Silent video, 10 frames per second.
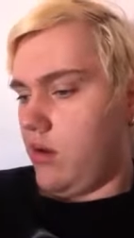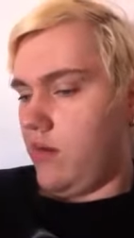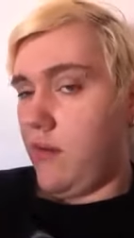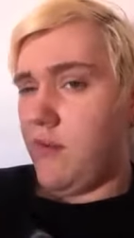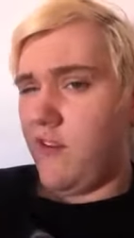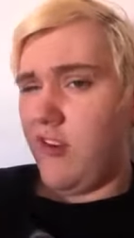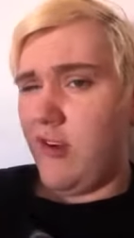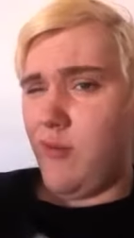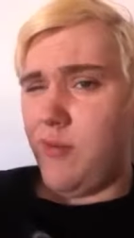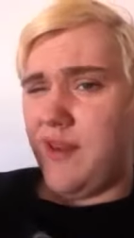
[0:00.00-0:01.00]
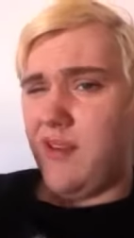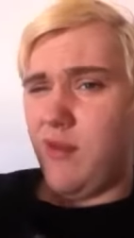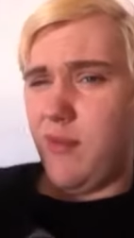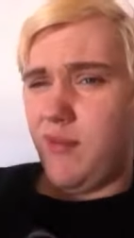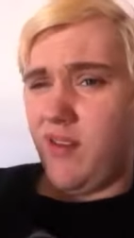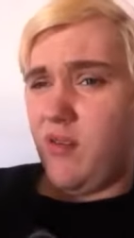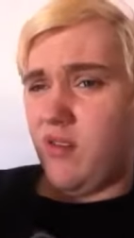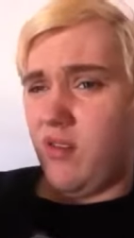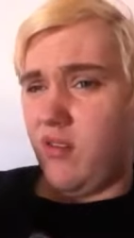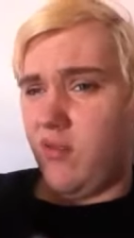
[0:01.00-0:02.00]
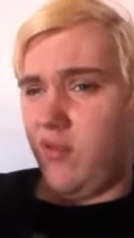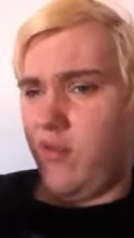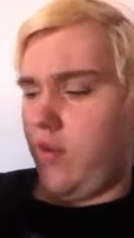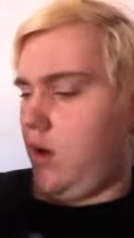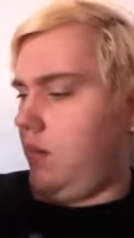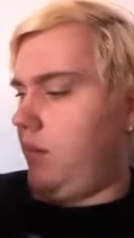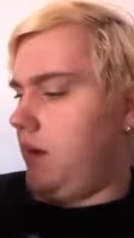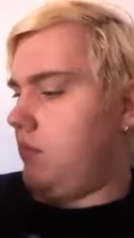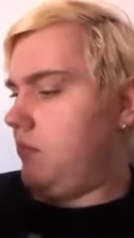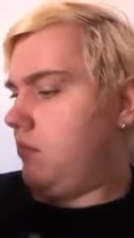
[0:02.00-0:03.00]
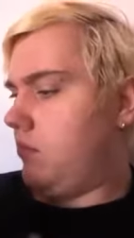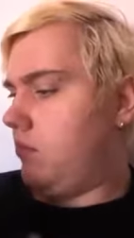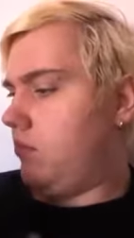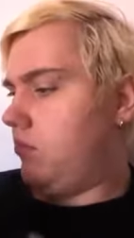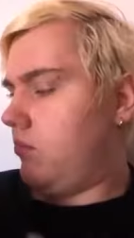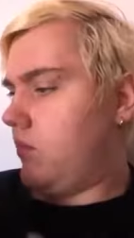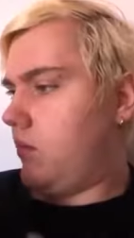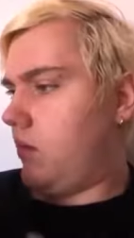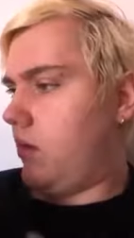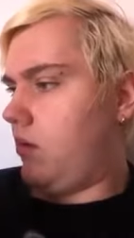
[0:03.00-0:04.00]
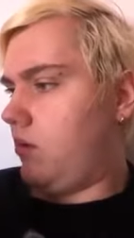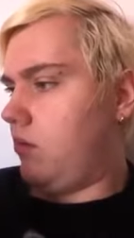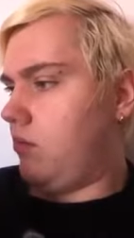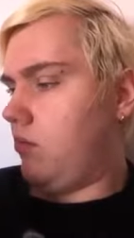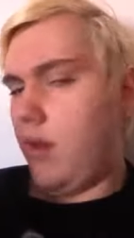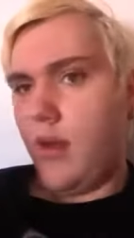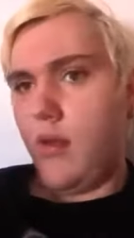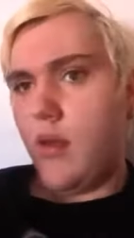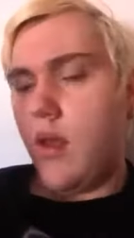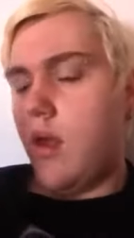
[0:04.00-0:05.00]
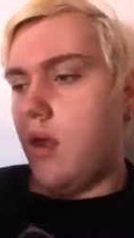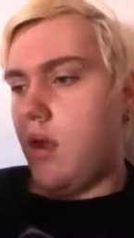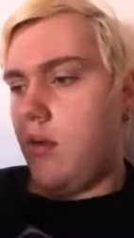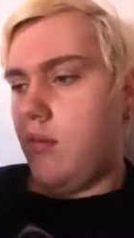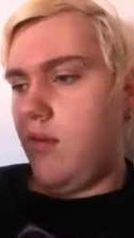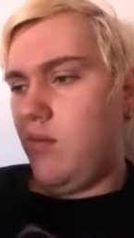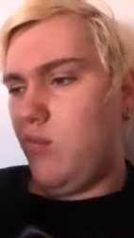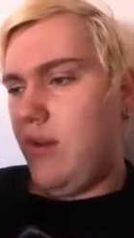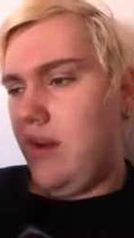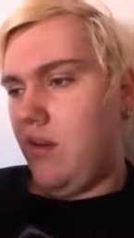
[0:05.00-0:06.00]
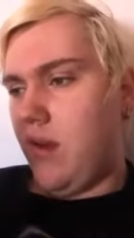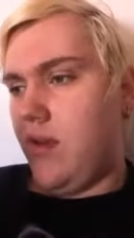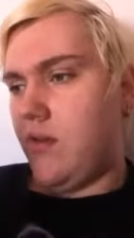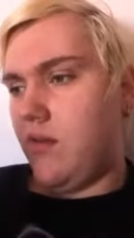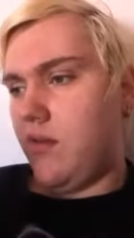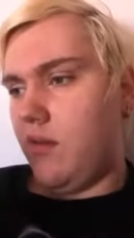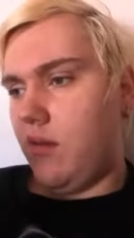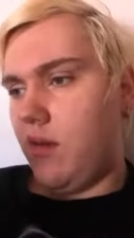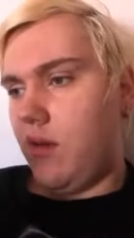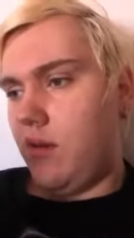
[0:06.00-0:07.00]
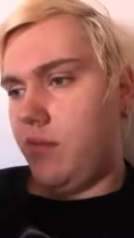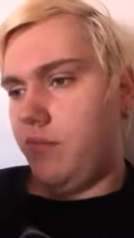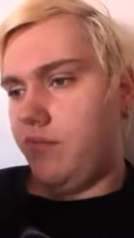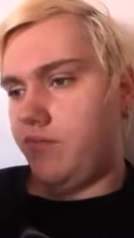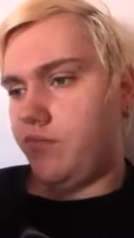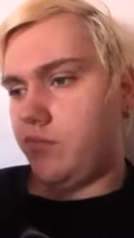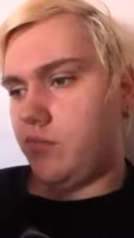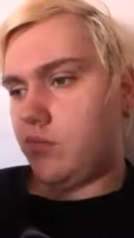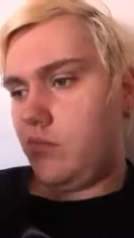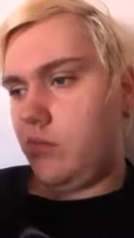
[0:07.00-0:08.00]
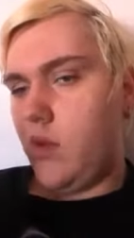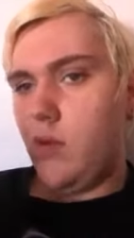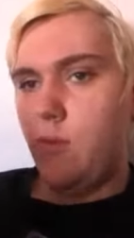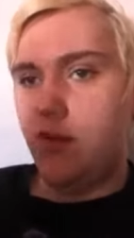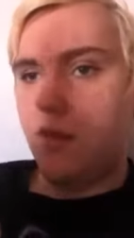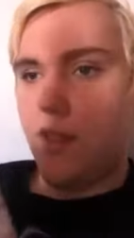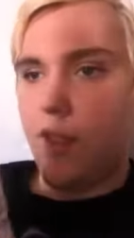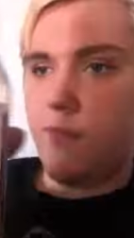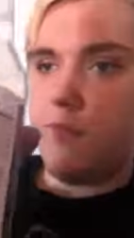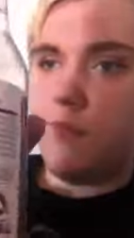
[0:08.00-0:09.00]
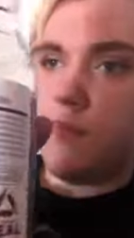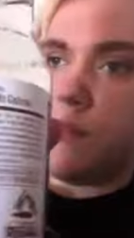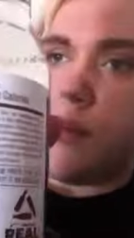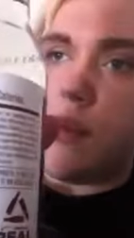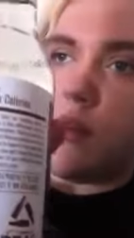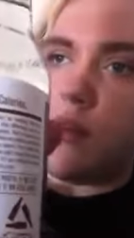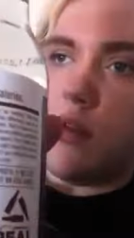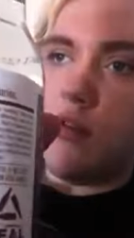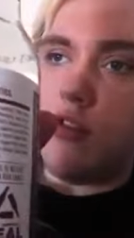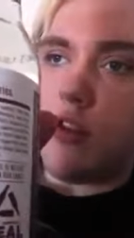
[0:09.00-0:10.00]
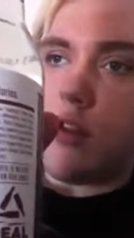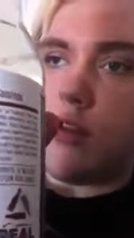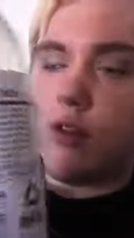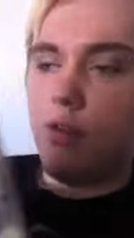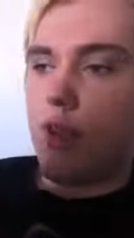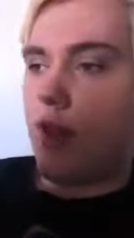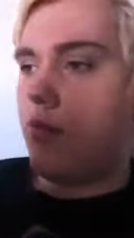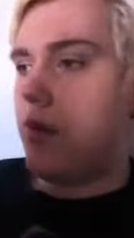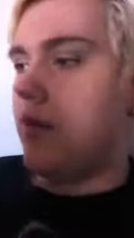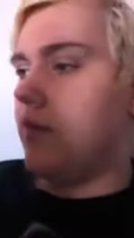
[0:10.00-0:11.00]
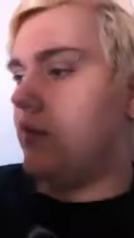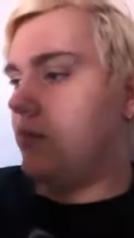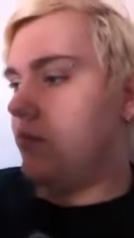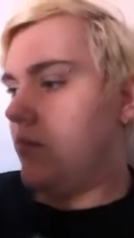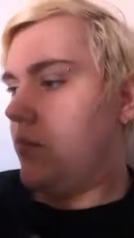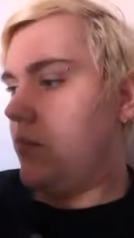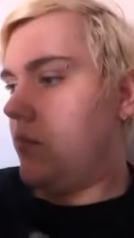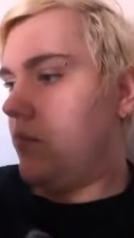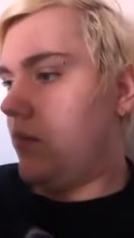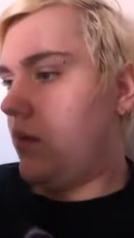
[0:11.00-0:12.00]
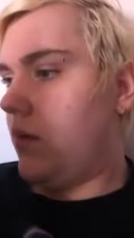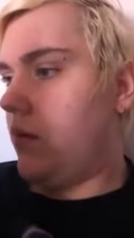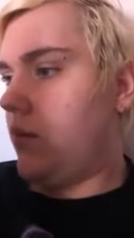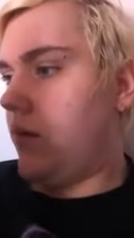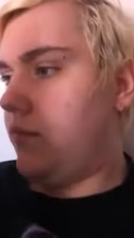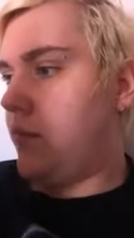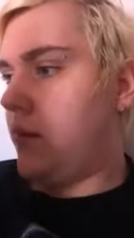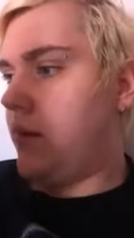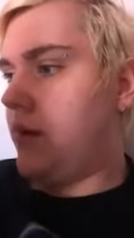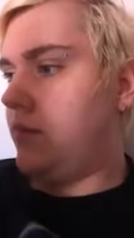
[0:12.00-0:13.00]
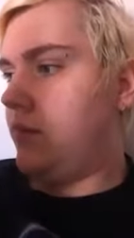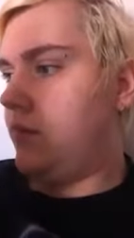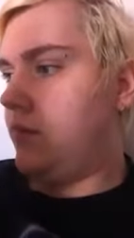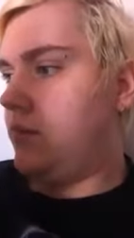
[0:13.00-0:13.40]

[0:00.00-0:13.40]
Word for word: a substitute would be cream soda for vanilla bean so yeah um, it's really nice um, once again no sugar no calories totally worth buying.